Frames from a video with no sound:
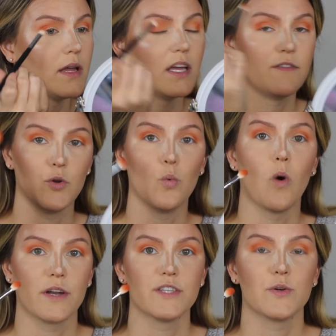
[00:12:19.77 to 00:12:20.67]
If you
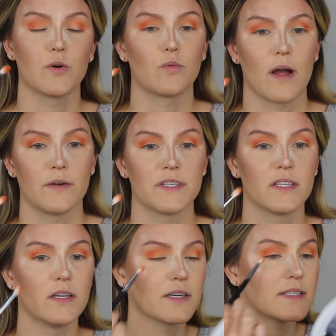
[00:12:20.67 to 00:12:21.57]
want to do a rounded
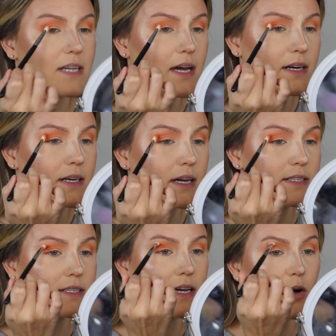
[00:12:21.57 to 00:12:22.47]
look, it's kind of
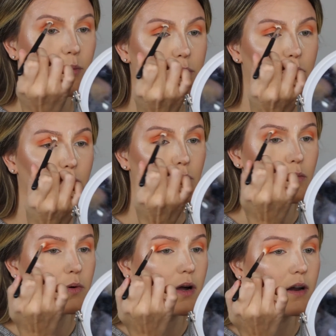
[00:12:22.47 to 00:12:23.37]
nice to help
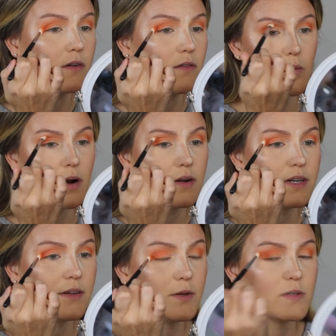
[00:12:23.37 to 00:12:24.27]
you kind of round
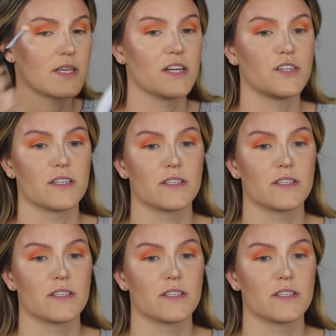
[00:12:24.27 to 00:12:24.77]
out those edges.